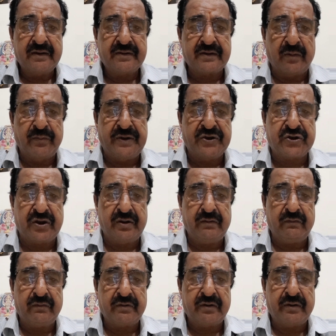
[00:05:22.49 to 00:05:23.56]

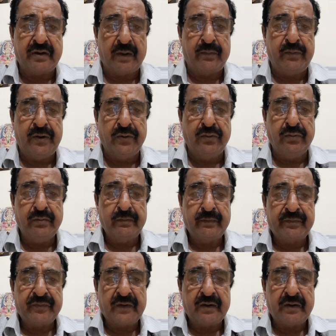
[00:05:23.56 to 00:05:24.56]
summation w